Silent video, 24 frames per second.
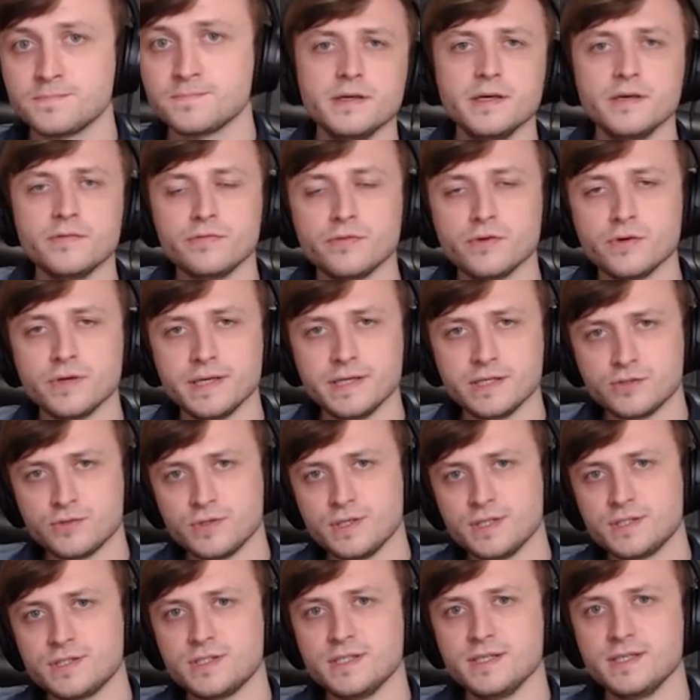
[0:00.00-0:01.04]
if you're
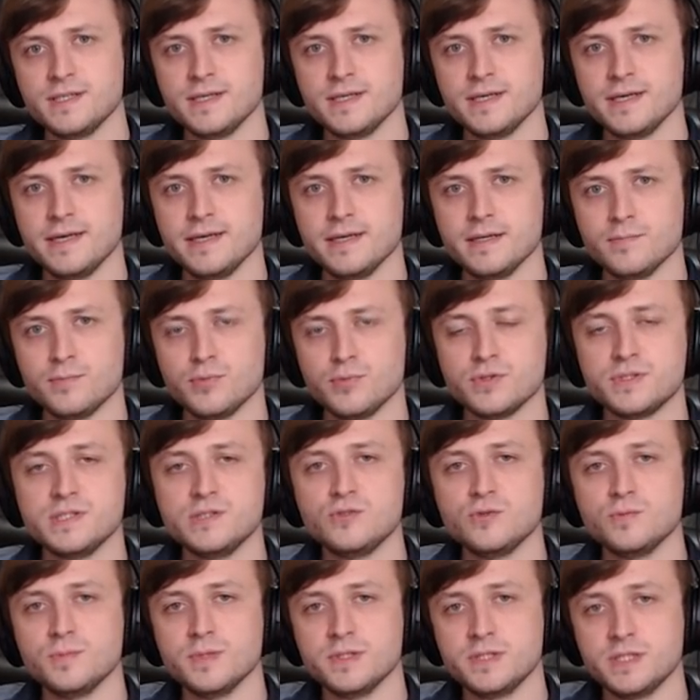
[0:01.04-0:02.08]
interested in
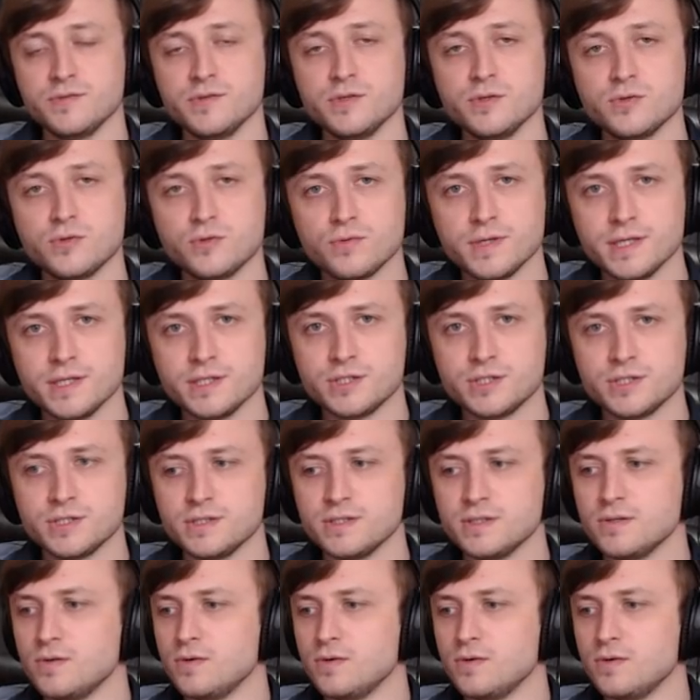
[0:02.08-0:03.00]
procedural material creation